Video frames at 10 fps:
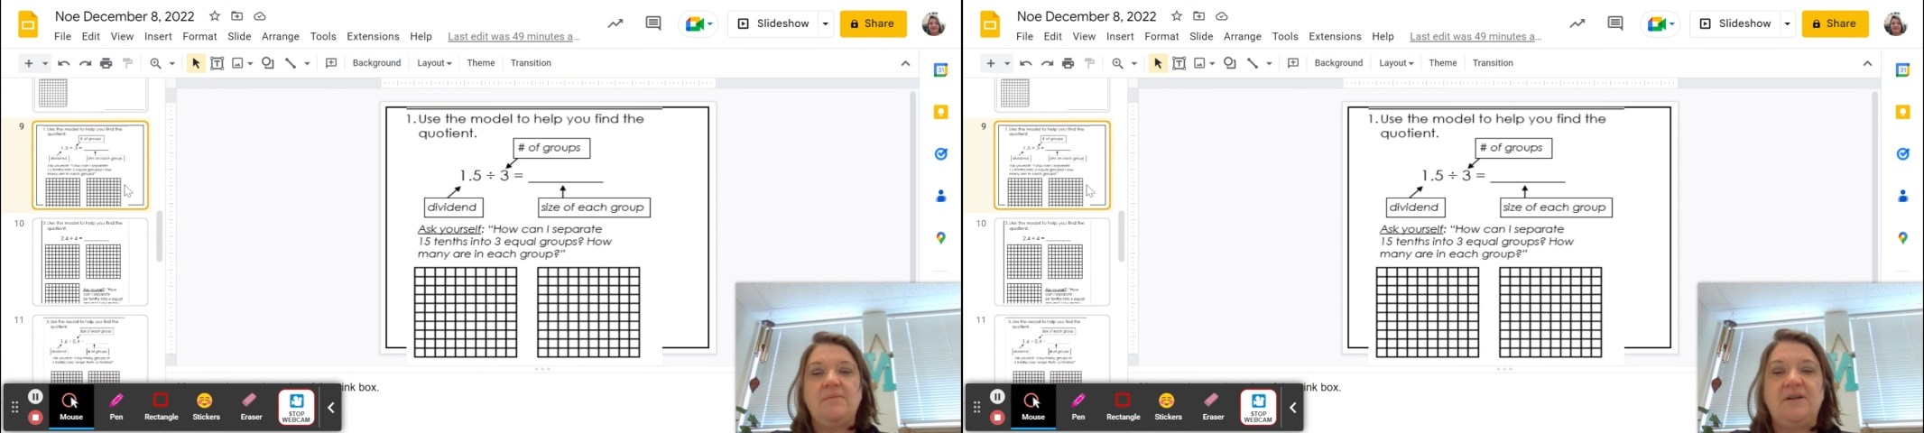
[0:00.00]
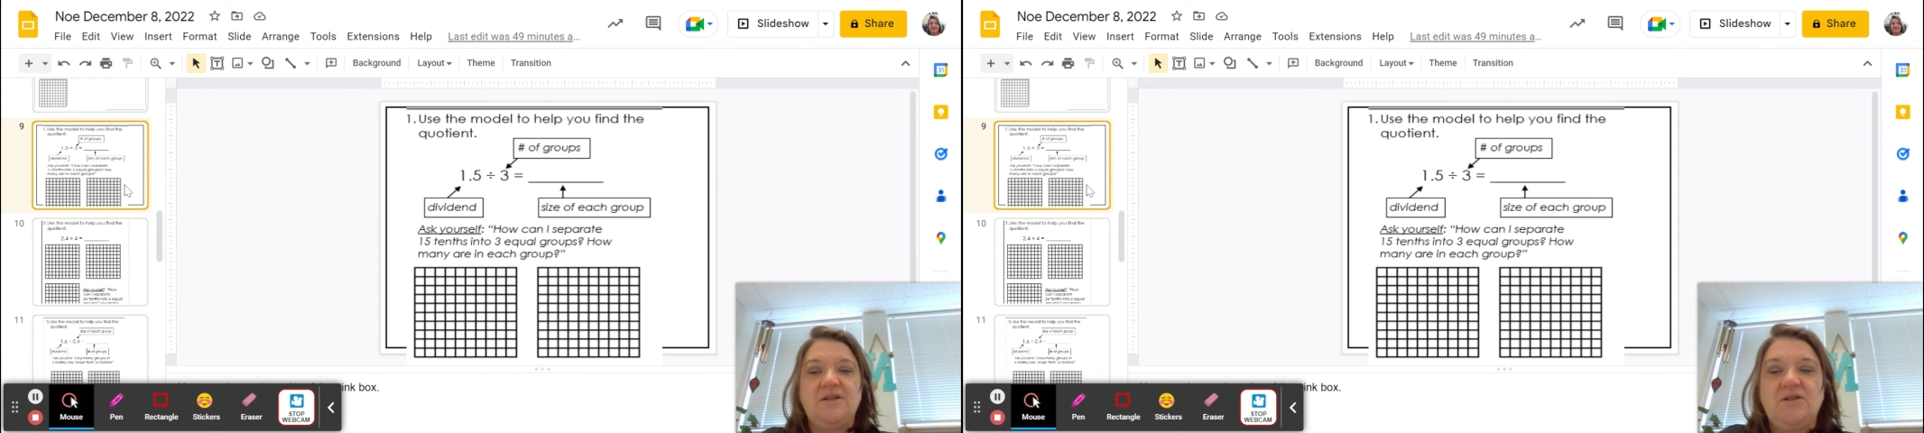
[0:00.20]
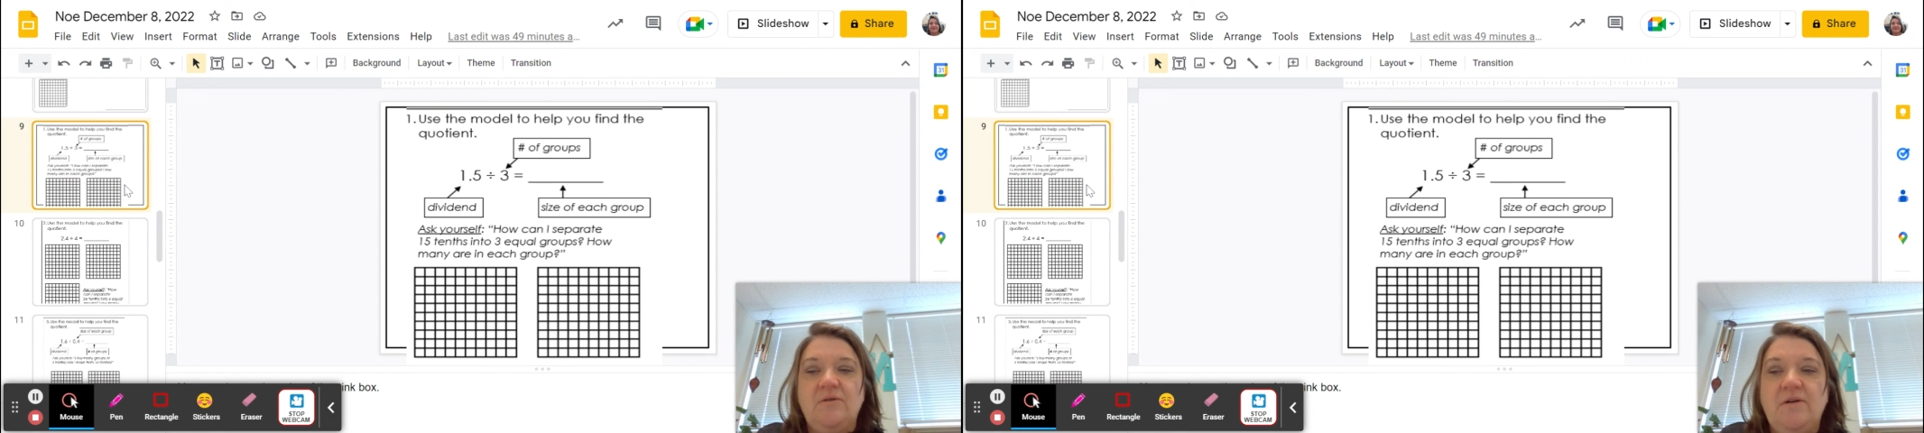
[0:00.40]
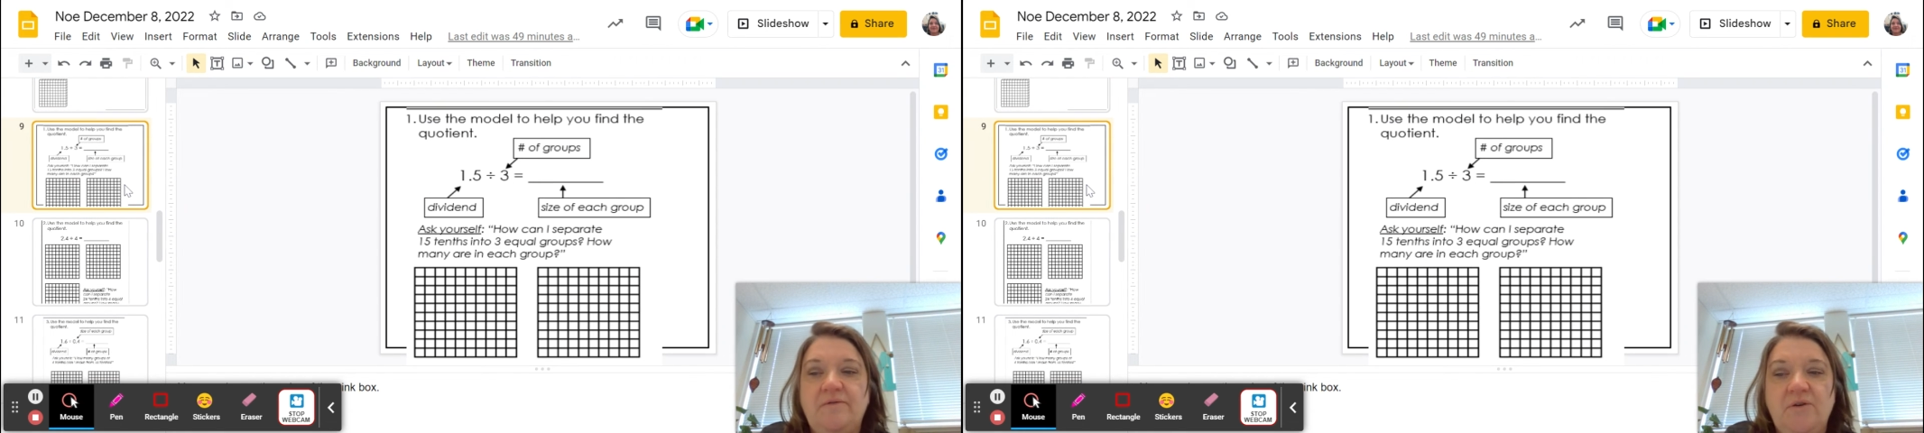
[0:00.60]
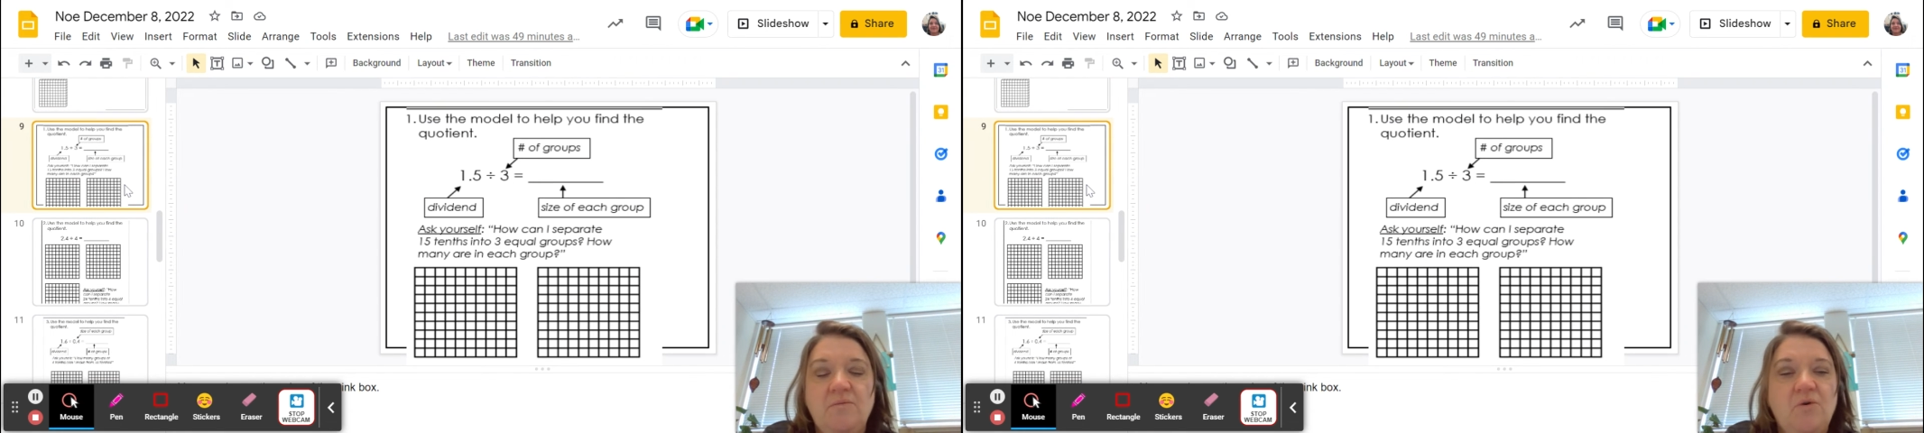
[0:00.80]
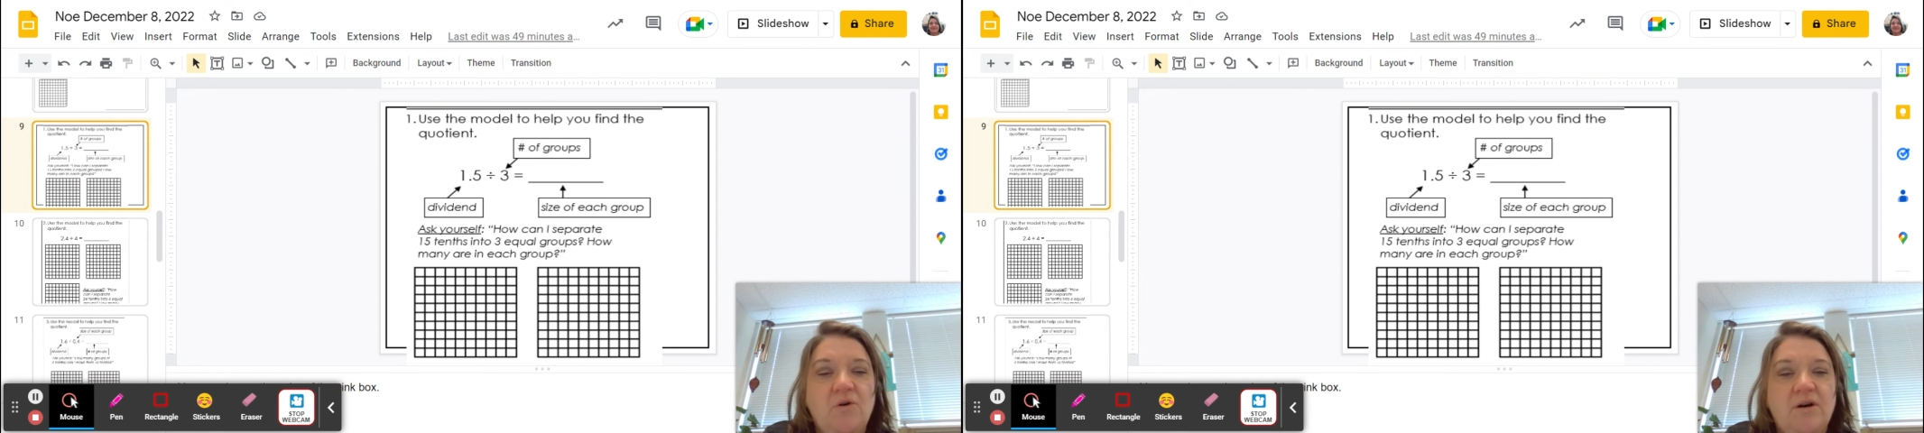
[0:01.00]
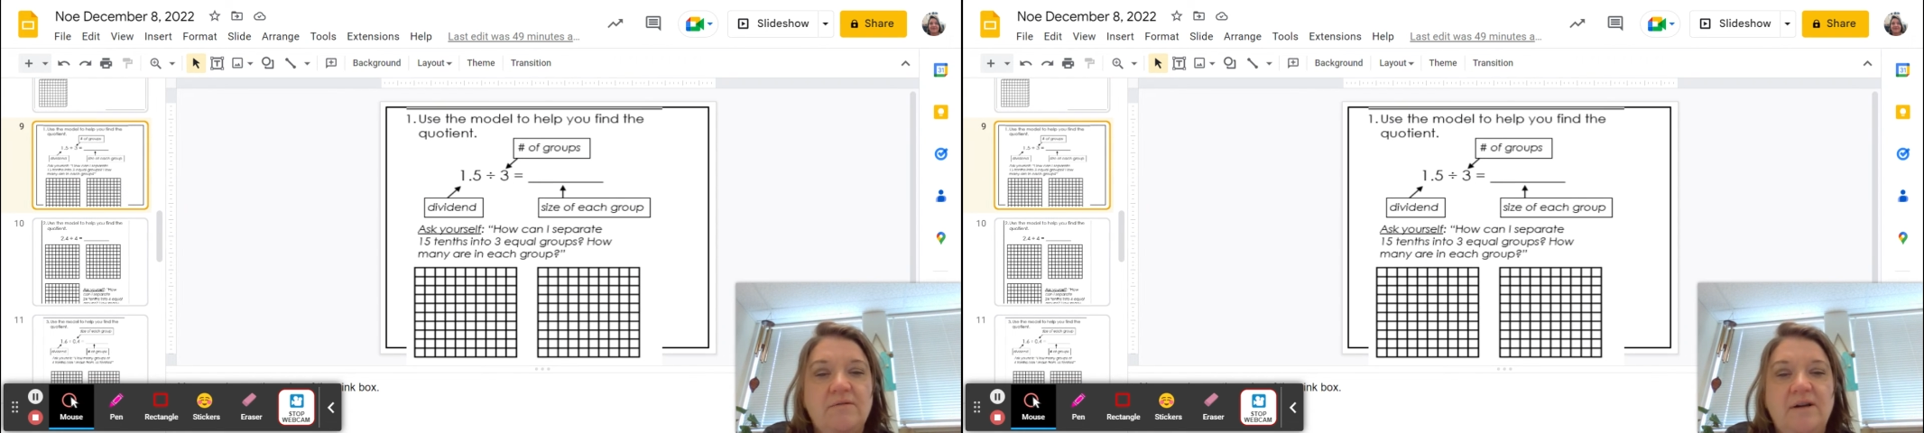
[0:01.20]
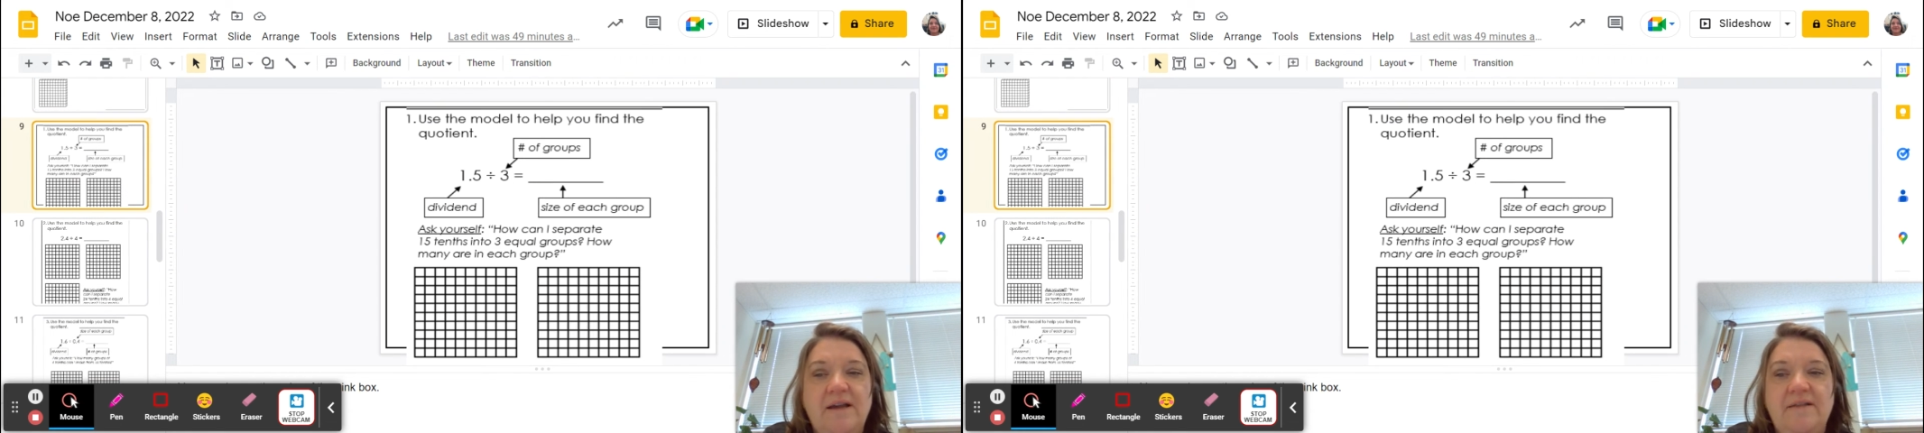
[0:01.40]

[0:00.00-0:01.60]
I'm going to do a few more,